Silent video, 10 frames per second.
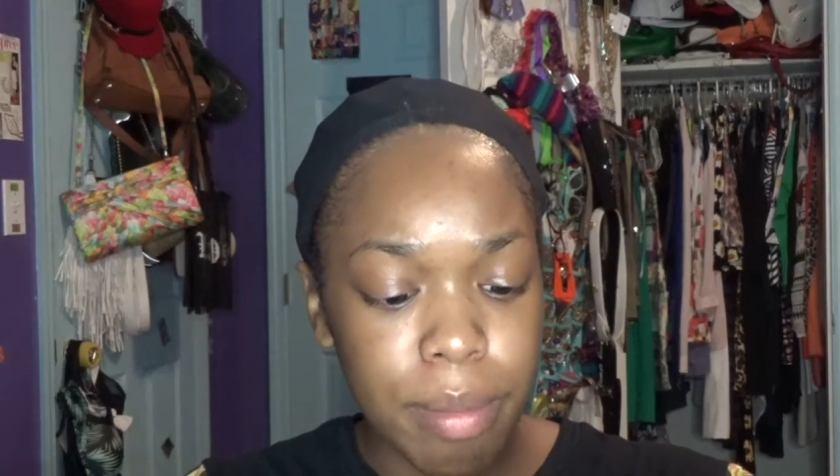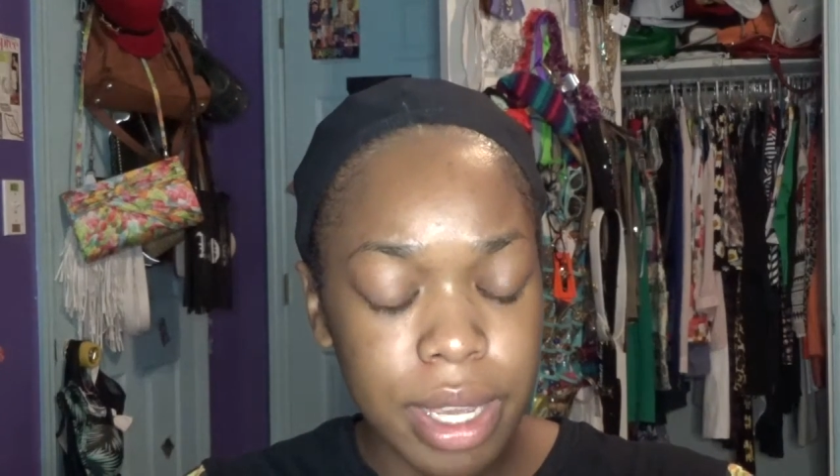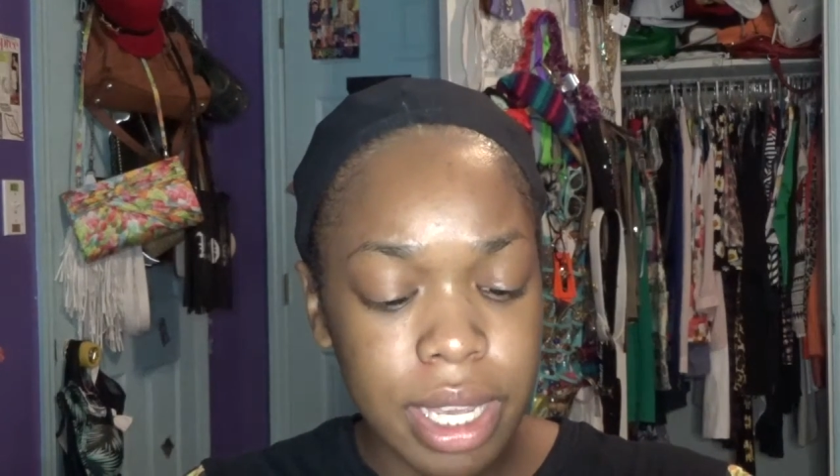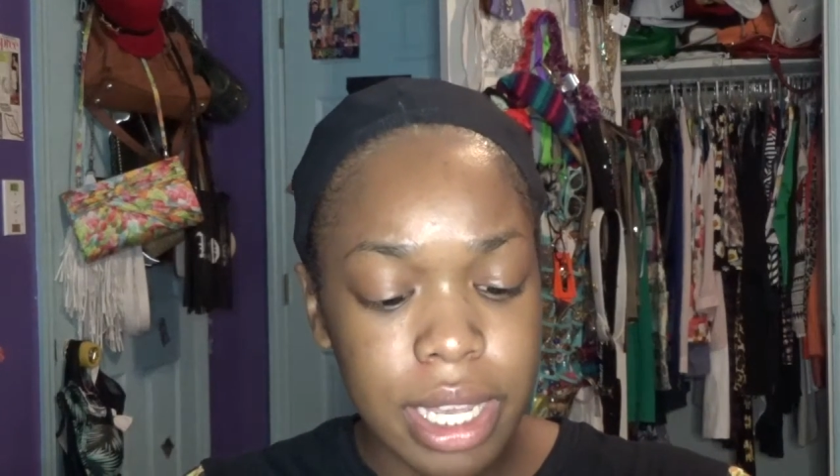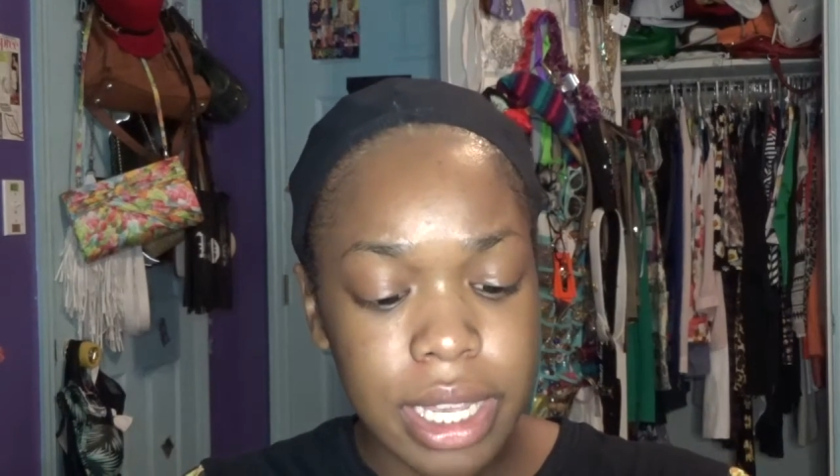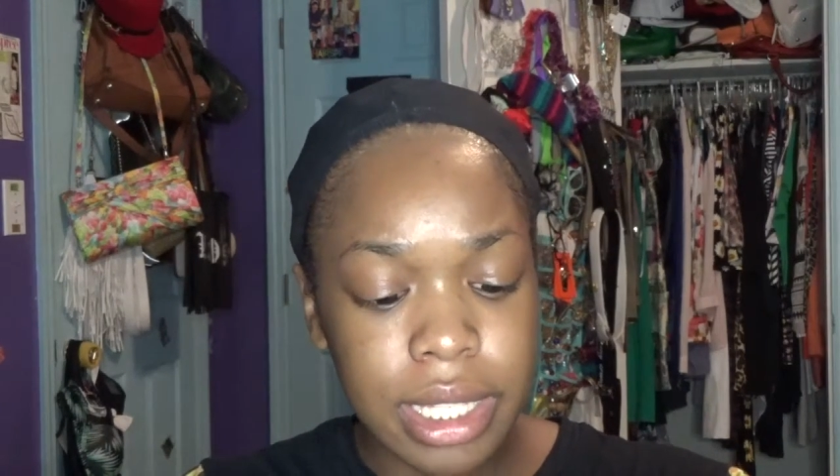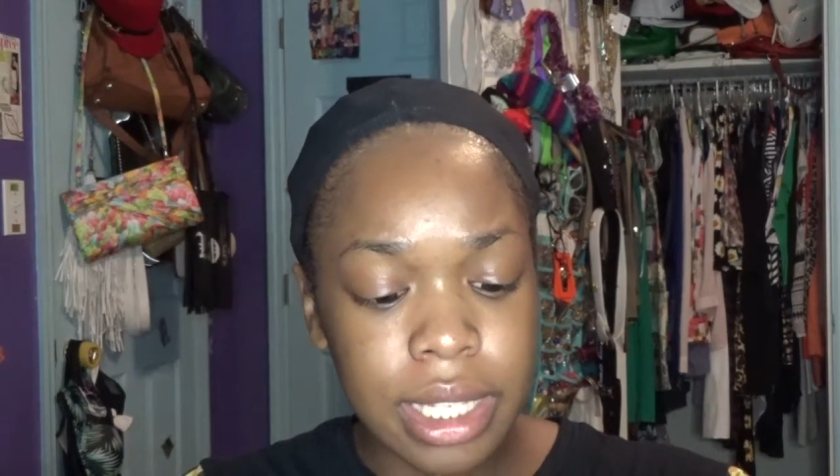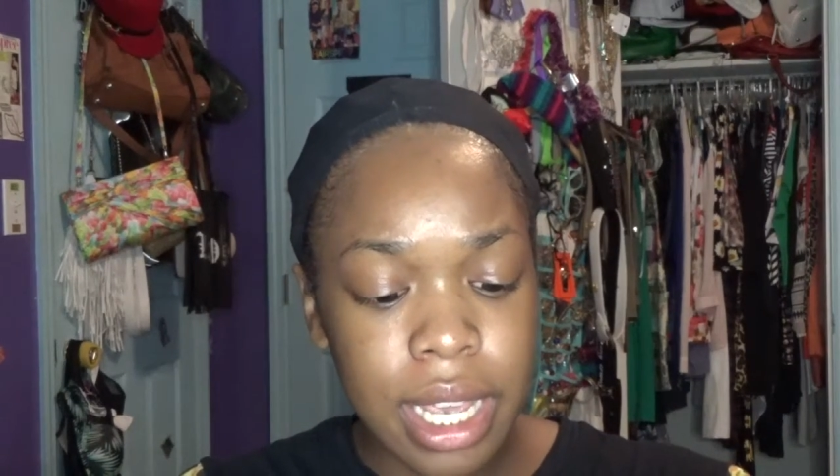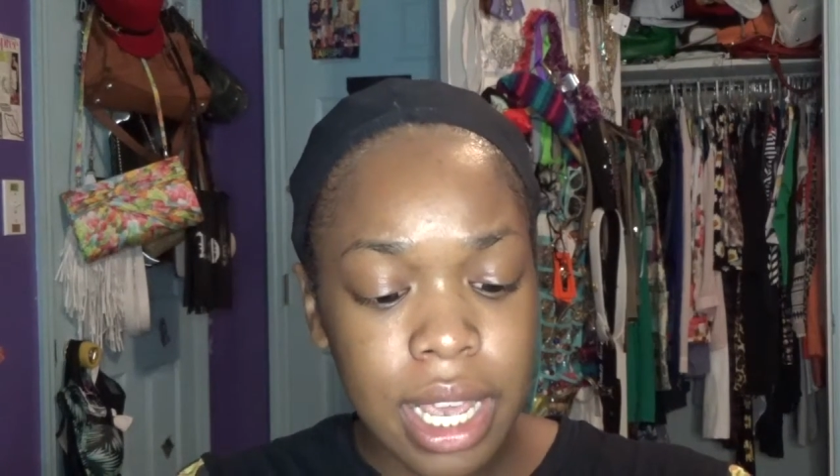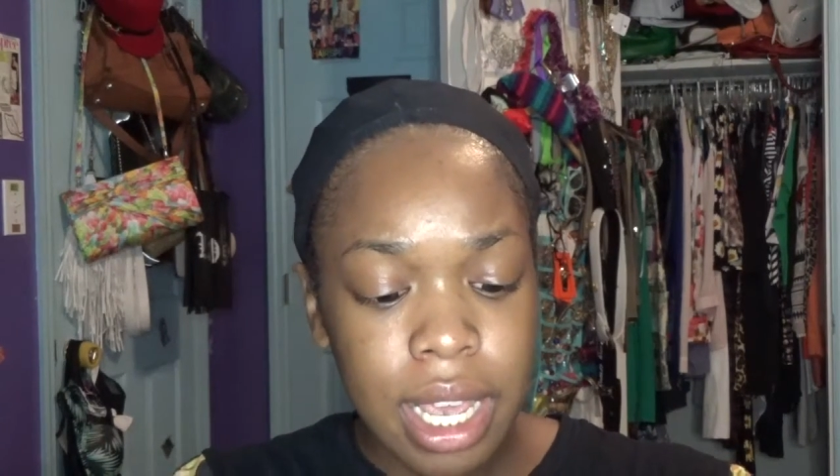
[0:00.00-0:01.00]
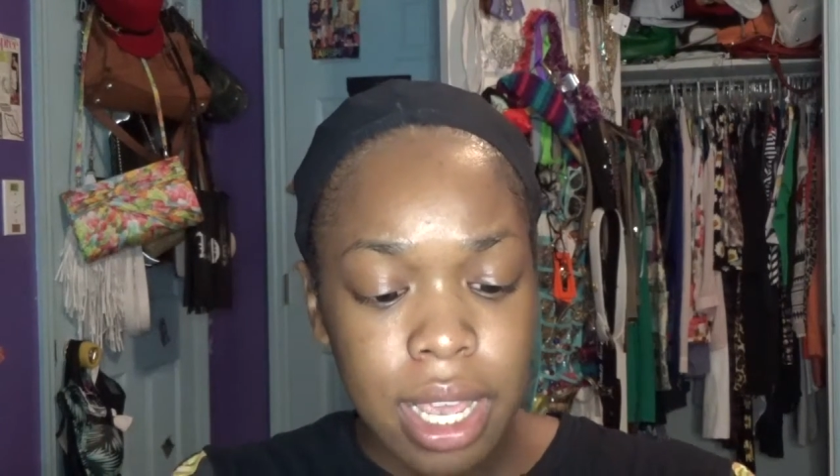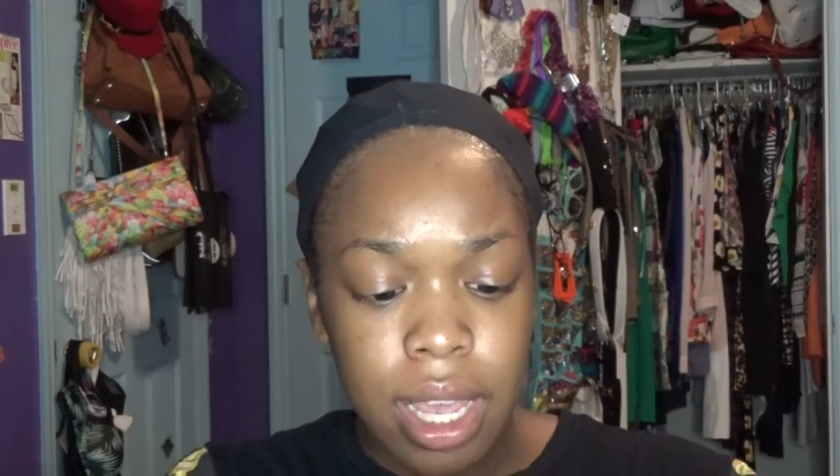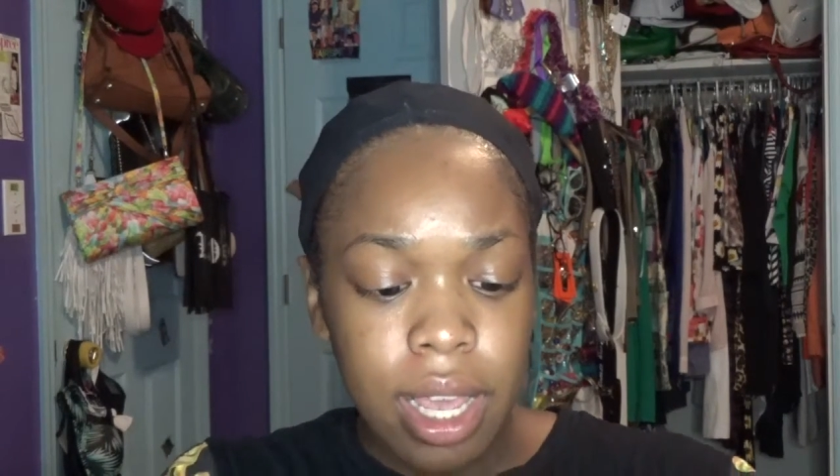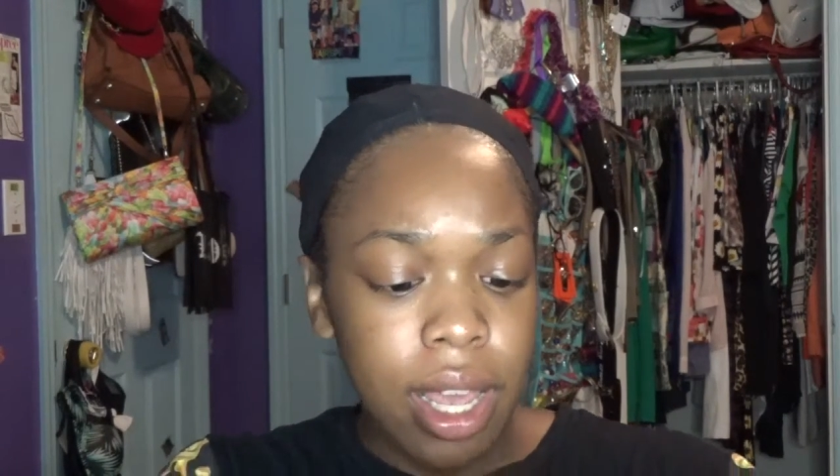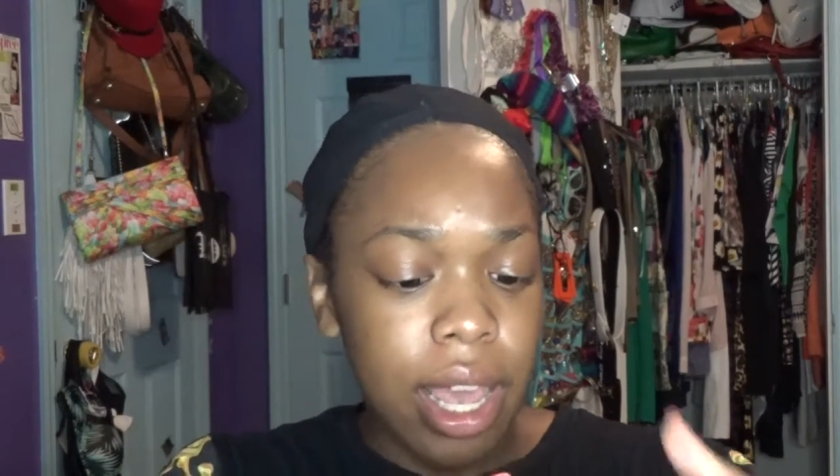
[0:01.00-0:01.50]
because
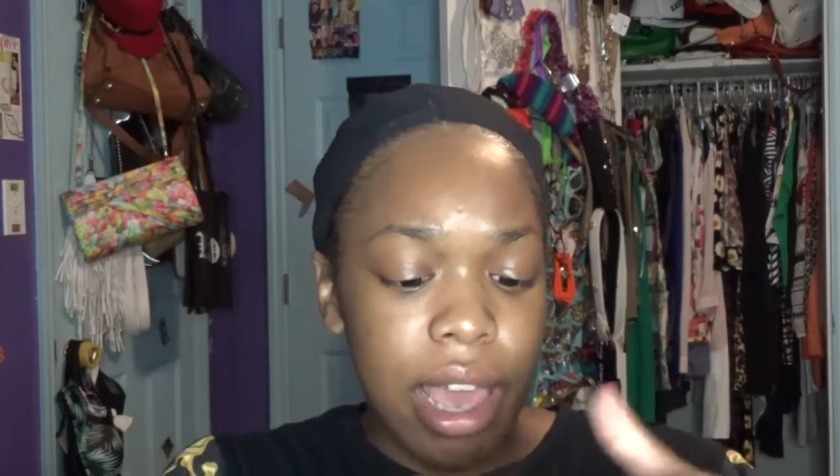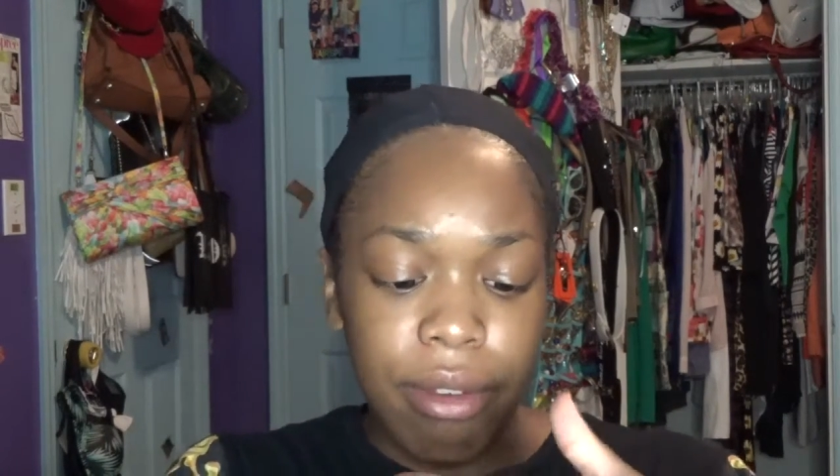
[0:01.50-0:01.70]
at